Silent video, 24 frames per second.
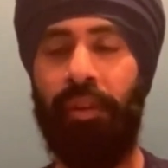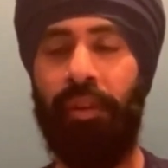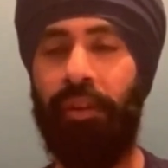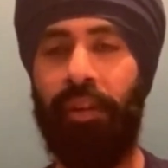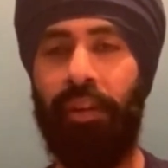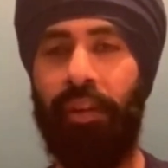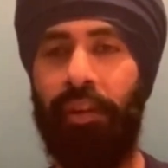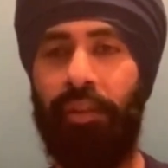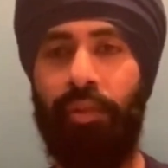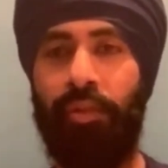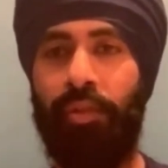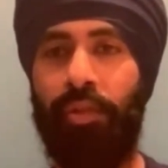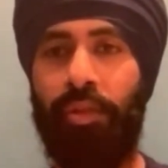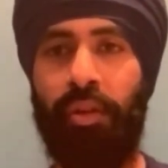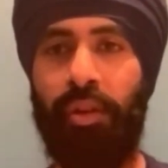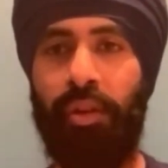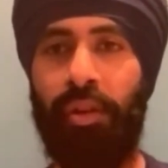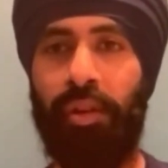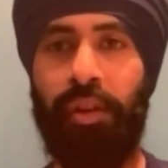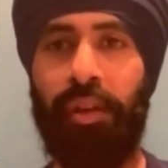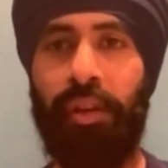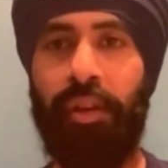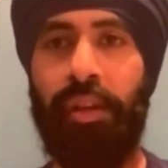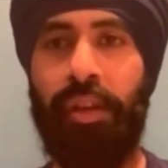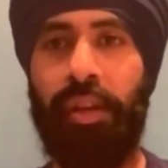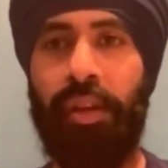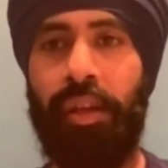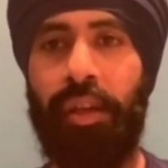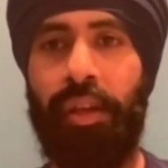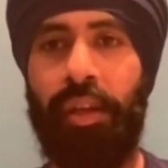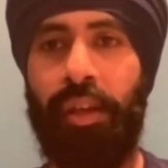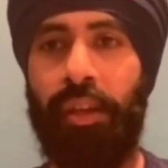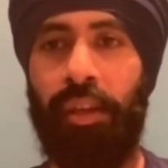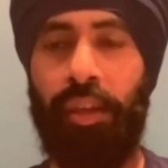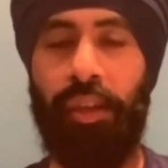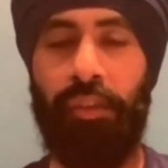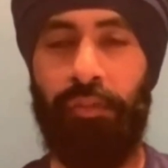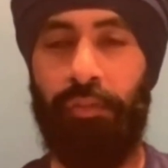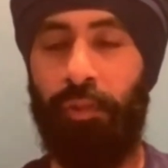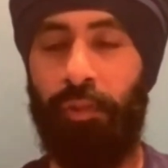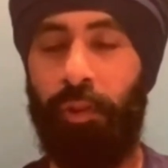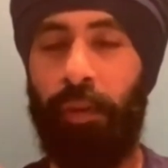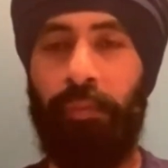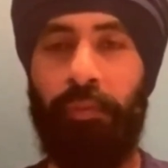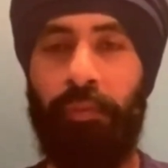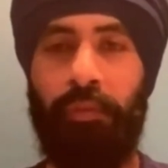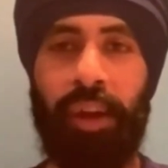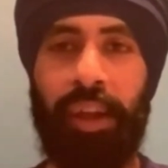too long, you've
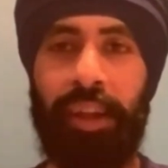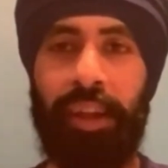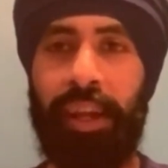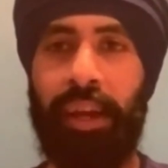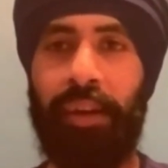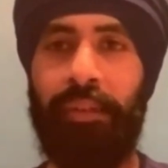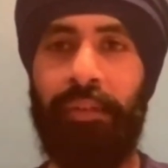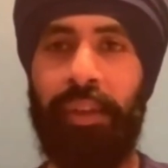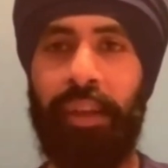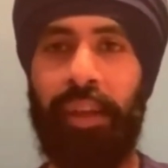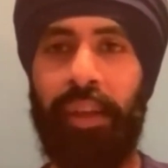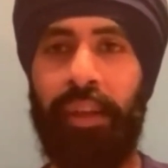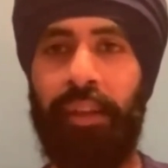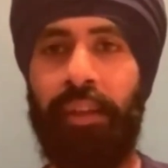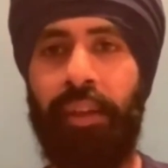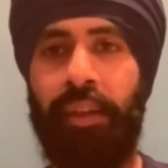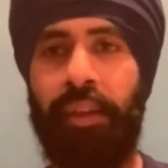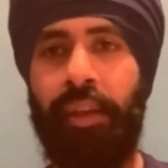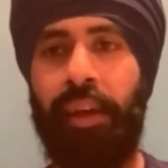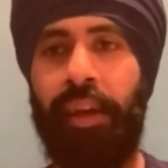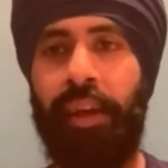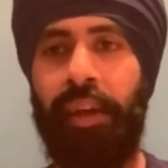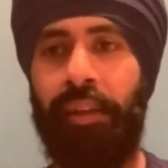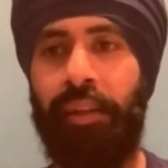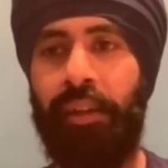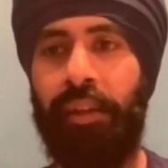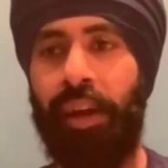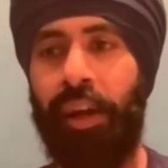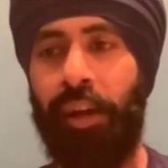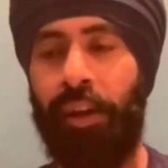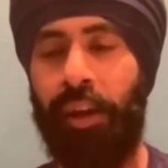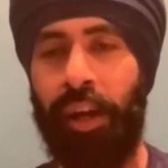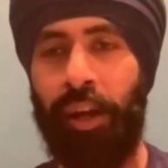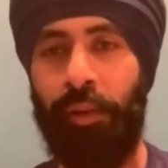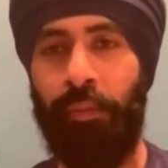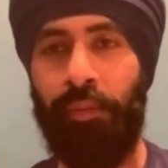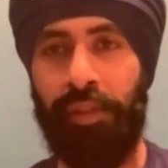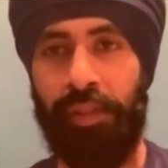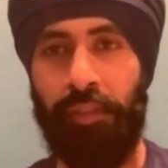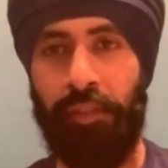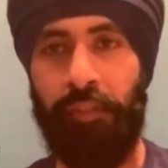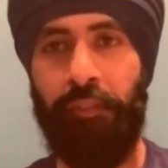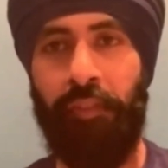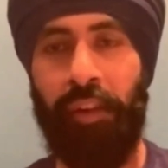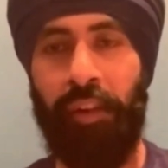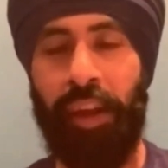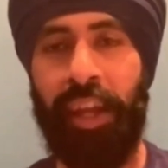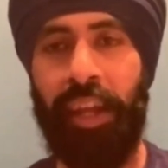dropped right down again. And I was
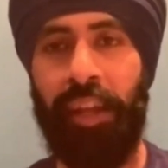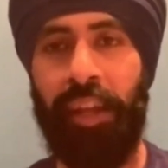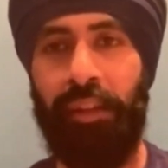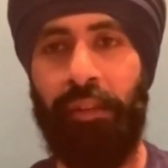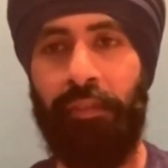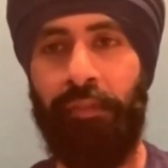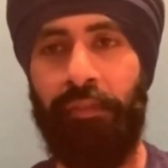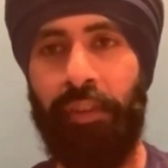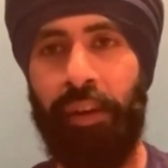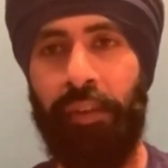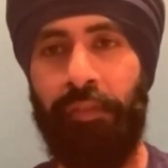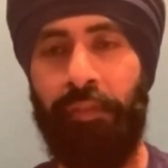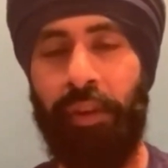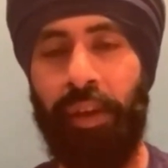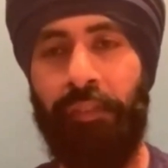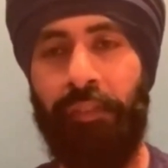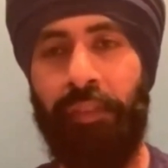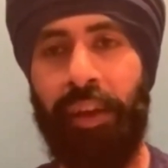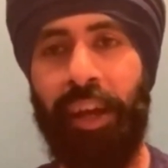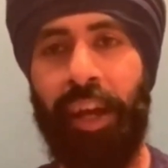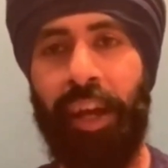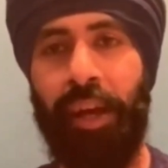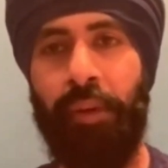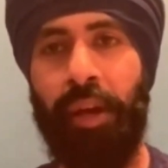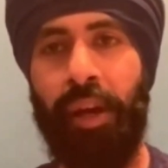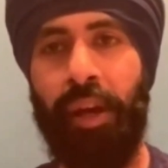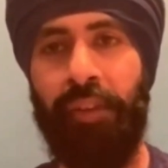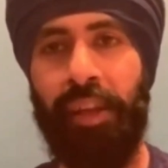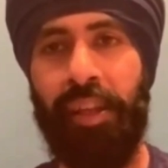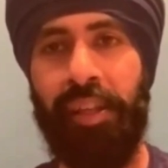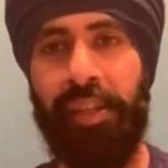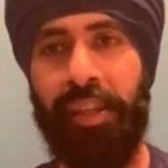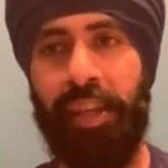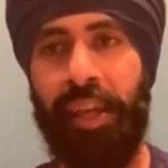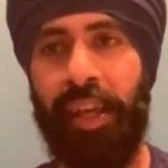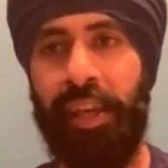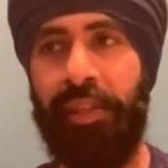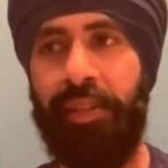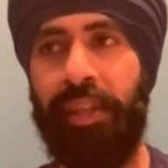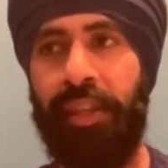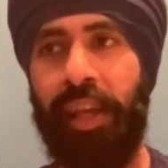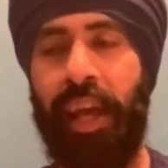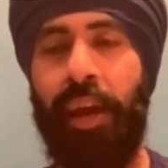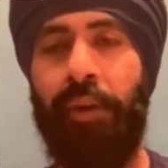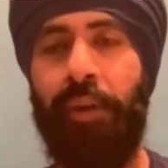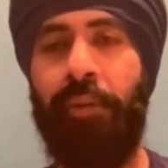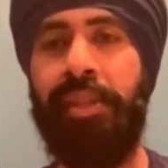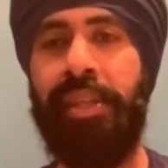afraid of, if I come out of SAS,
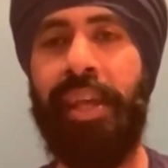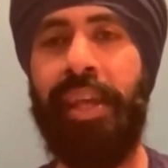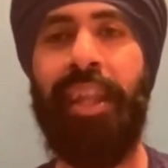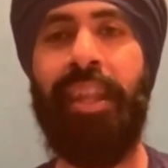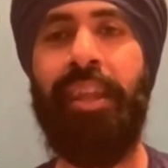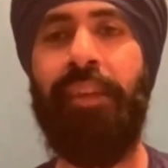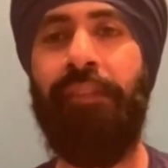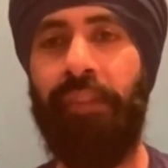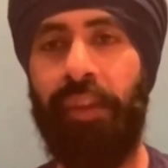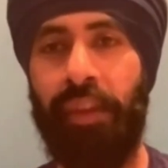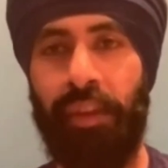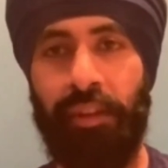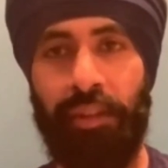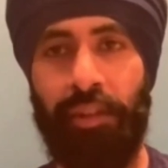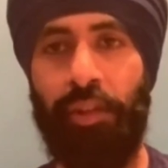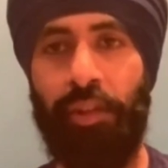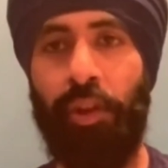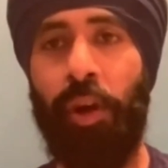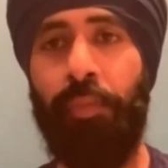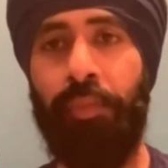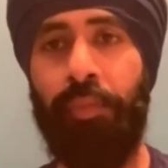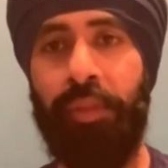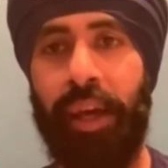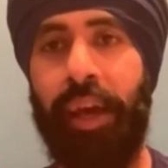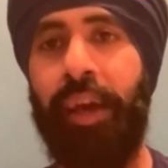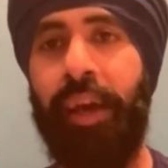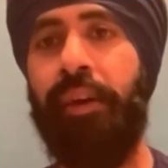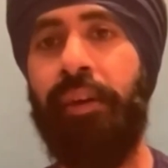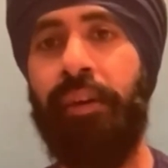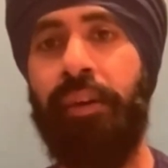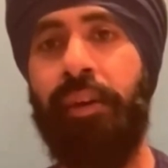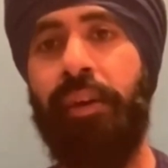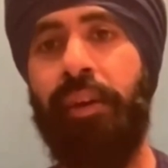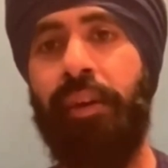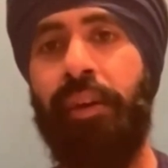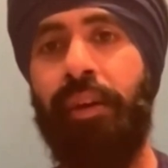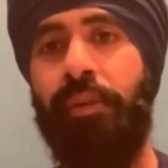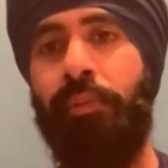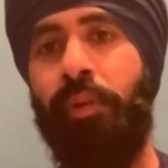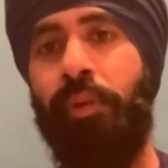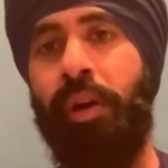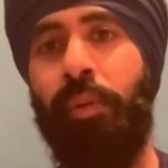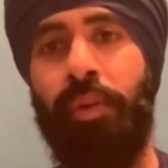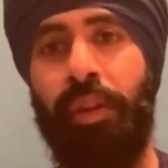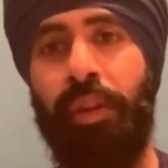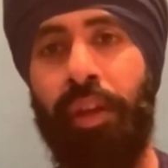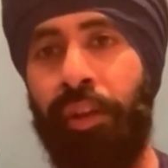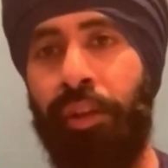how is anything going to top that?
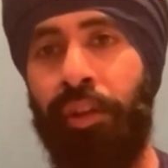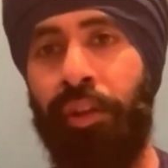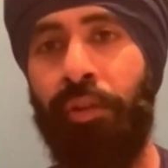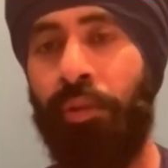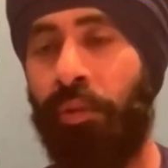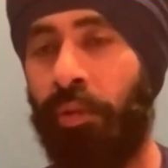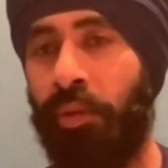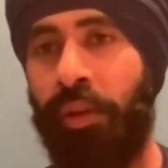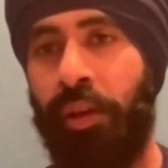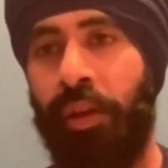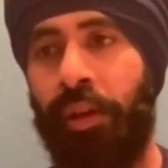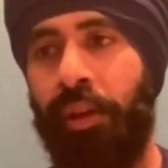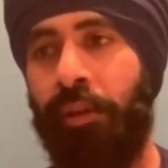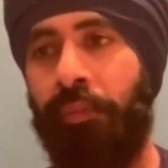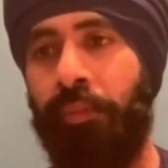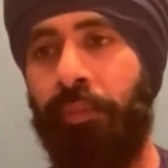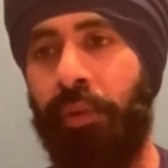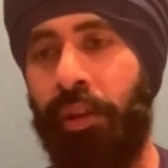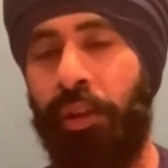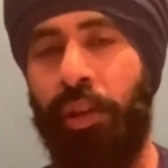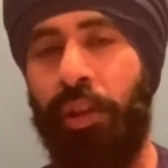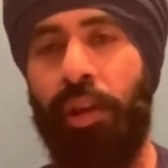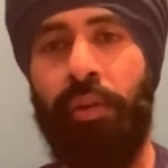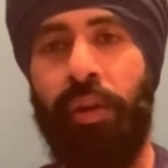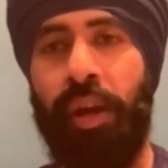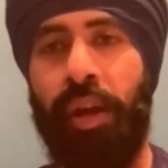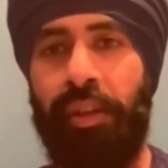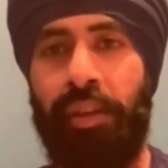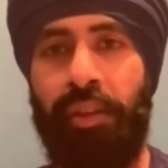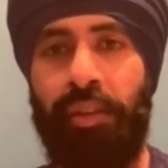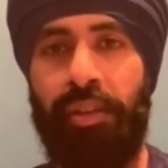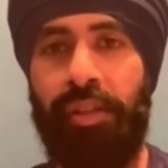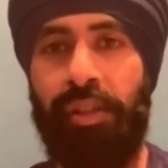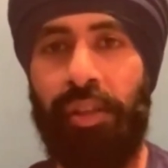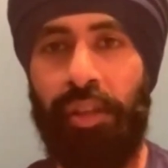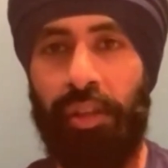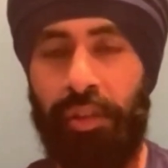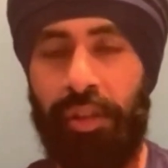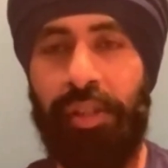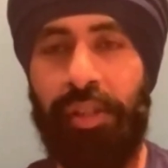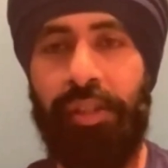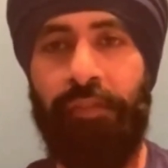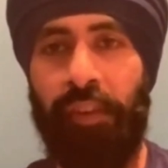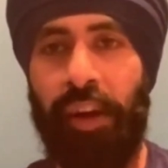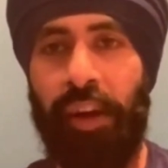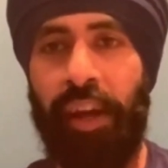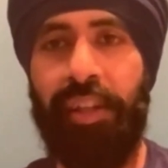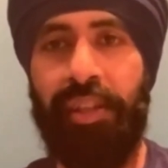What will I do? But no, you just
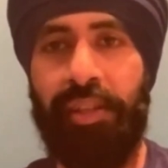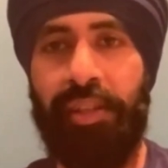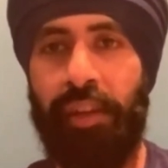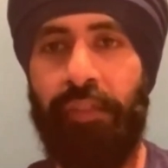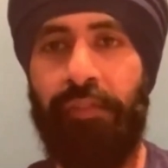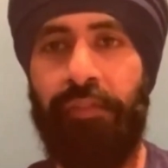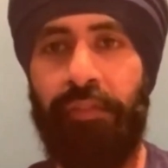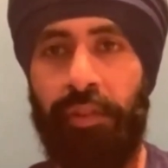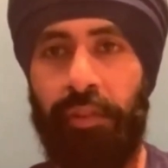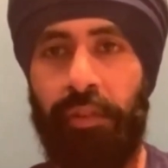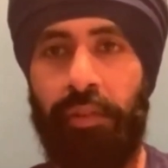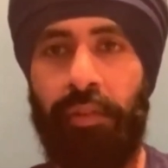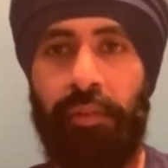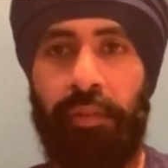find stuff to do.